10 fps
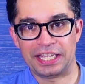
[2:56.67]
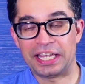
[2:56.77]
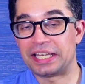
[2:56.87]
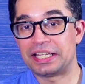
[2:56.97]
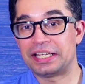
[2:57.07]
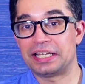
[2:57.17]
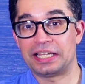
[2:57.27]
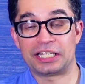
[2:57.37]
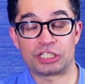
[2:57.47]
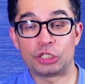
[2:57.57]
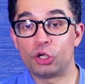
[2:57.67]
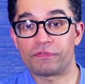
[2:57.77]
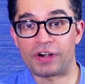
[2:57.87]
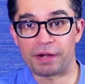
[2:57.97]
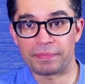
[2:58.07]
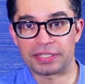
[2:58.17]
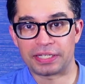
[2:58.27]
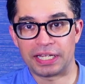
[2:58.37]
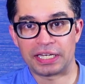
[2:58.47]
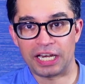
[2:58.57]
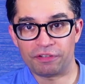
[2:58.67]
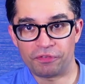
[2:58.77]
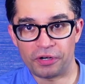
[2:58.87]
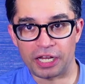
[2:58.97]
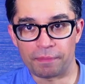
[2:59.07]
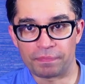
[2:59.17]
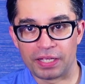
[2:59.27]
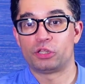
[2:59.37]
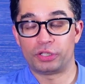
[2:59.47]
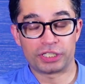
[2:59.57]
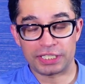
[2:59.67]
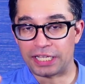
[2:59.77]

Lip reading: in its new environment in California. Now, this is